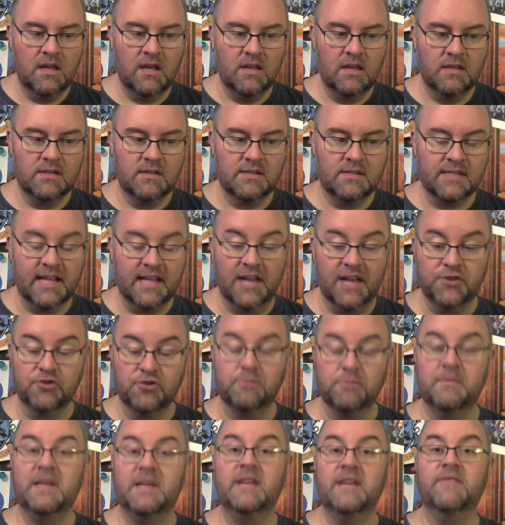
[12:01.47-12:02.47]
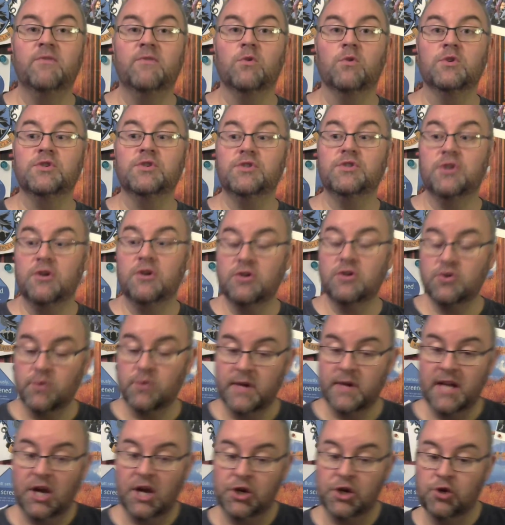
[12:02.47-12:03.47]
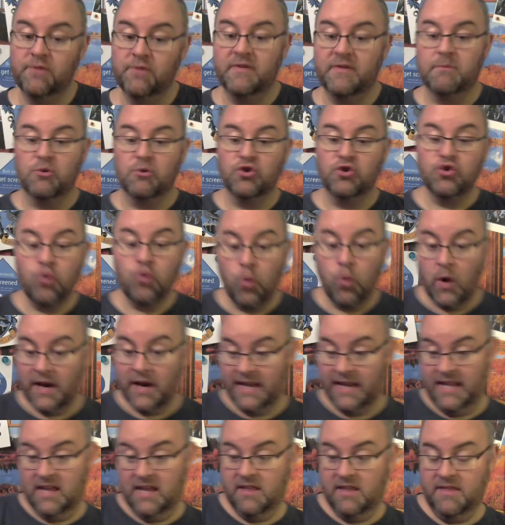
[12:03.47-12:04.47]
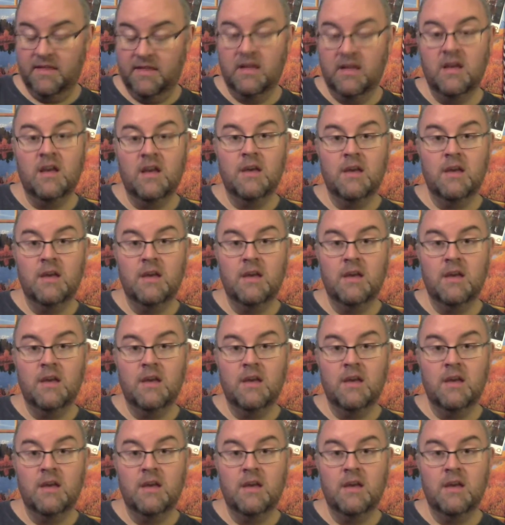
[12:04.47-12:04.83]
scheduled me for surgery on November 20th